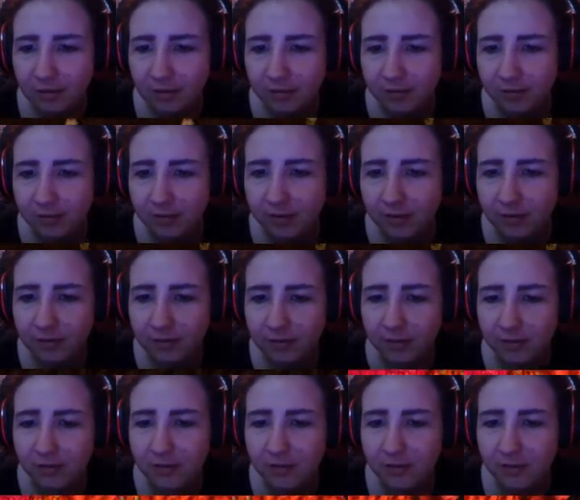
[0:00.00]
first of all,
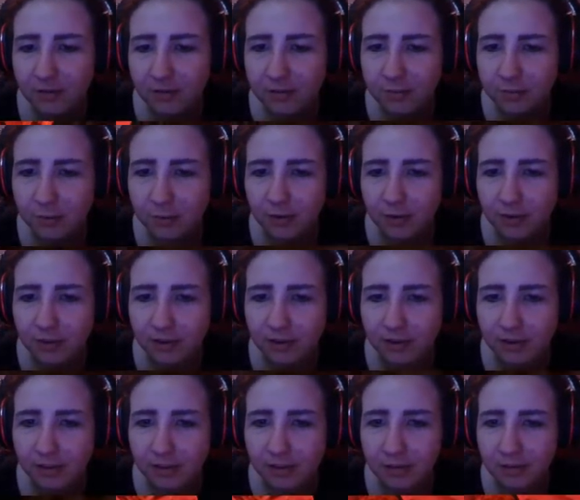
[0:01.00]
don't spoil
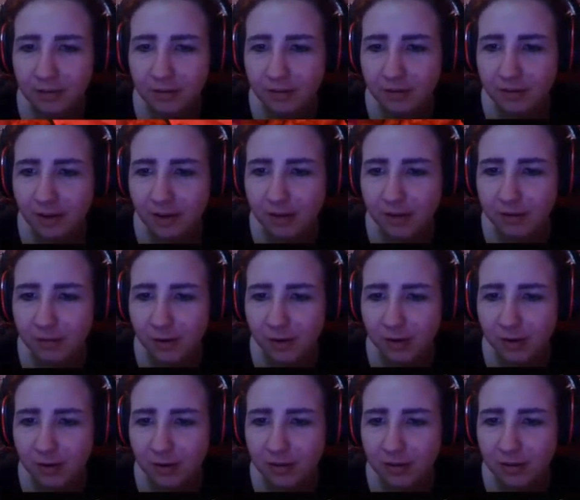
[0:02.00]
anything, but second of
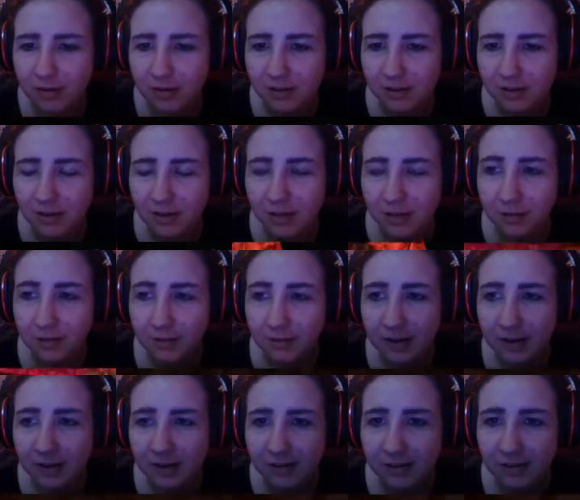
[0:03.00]
all, if you've
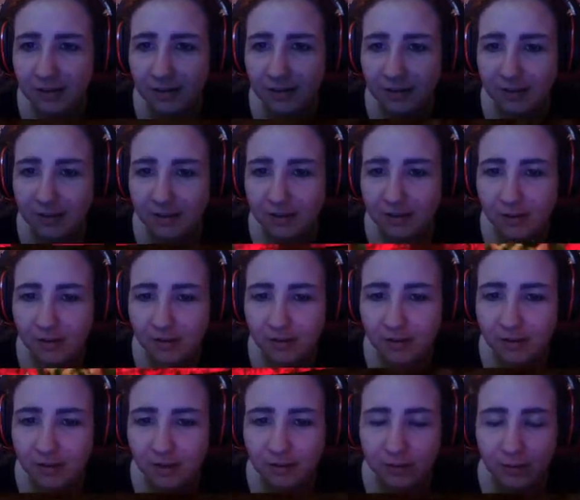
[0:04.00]
not seen it, or
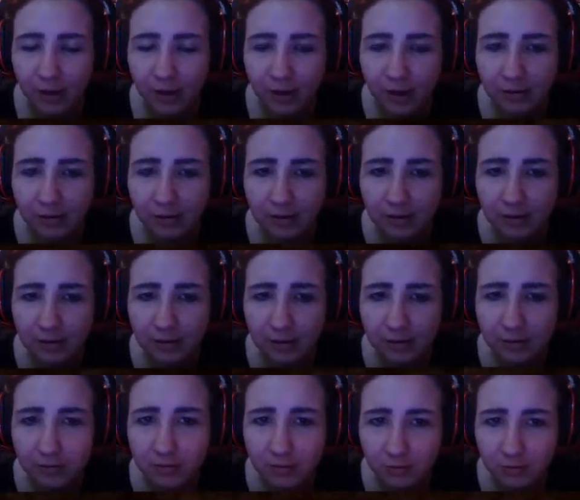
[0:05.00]
if you have seen it,
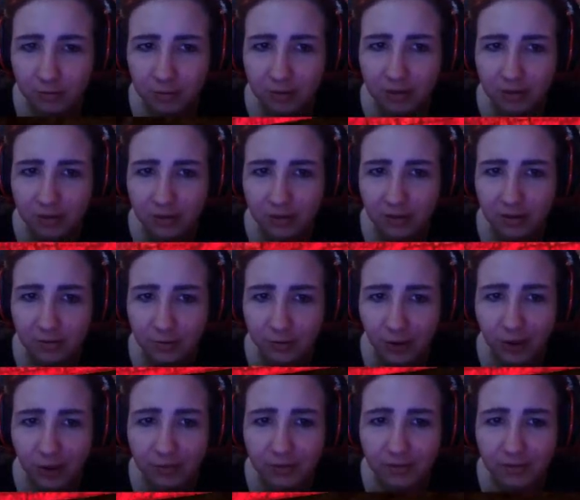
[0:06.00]
don't spoil it. If you
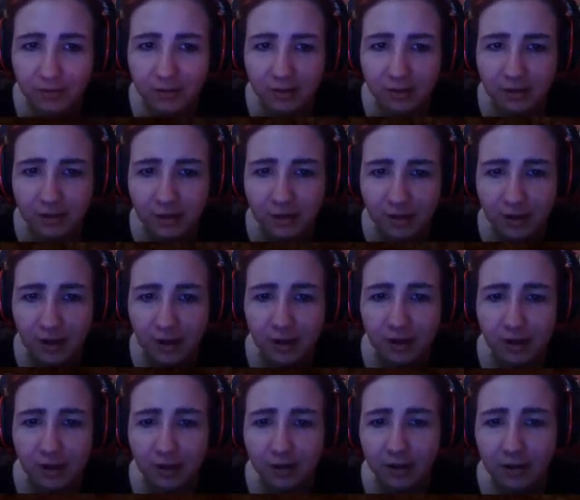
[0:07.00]
haven't seen it,
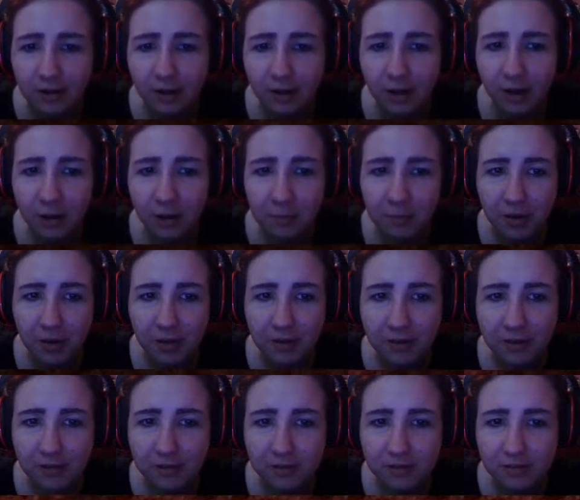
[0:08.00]
it
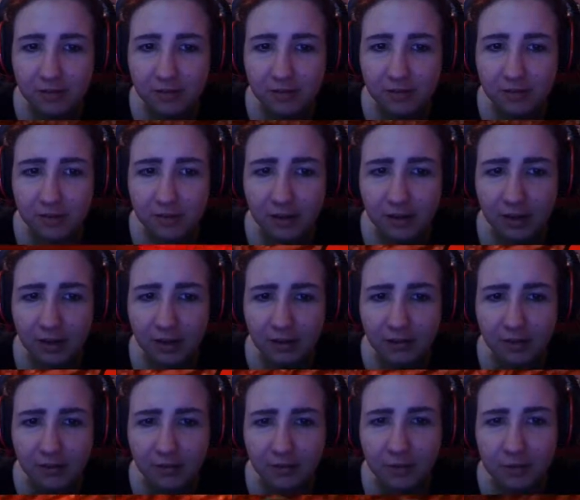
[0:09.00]
is definitely
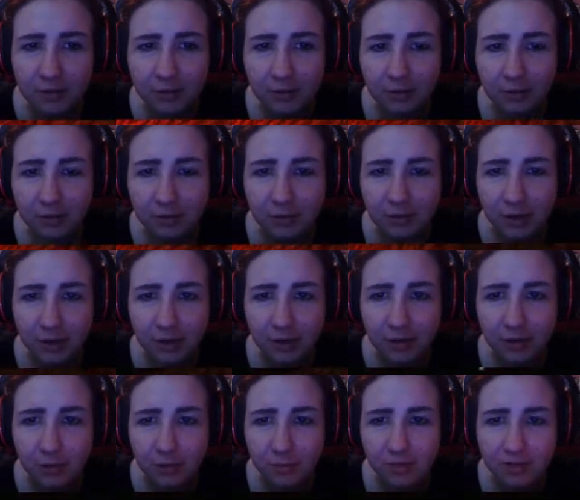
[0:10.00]

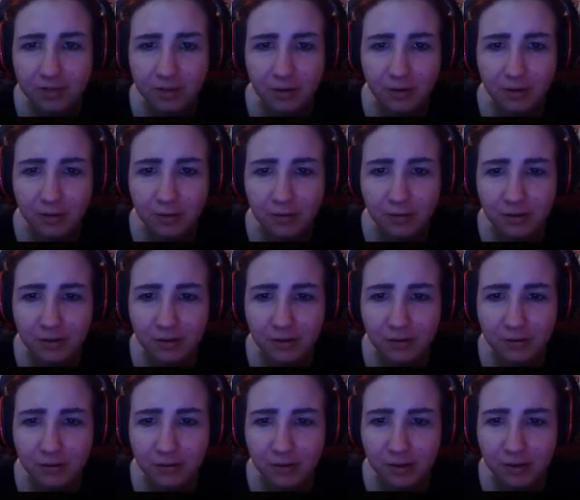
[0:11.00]
NSFW, so when
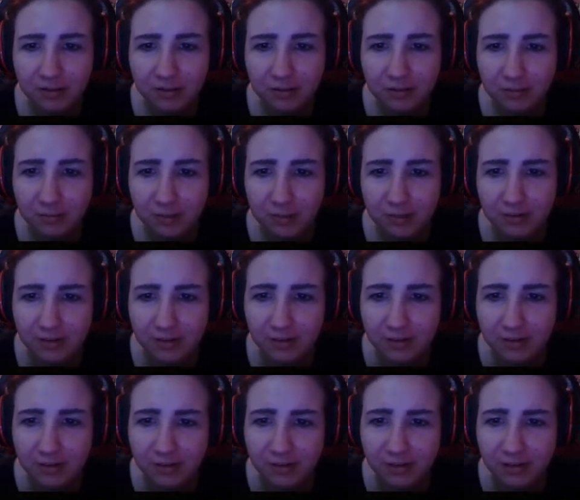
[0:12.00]
you watch it, make sure
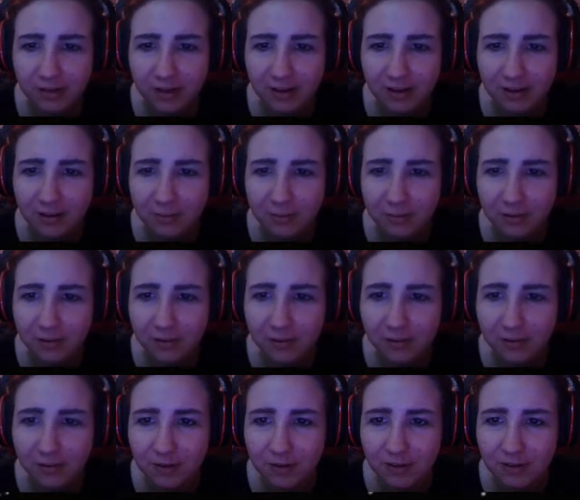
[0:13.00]
you're not in a place
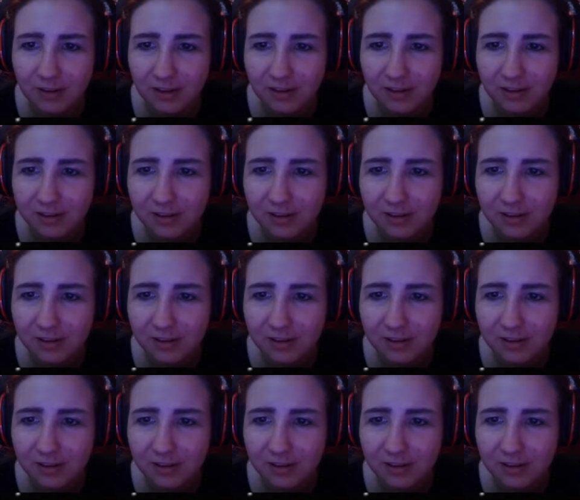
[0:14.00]
where, like,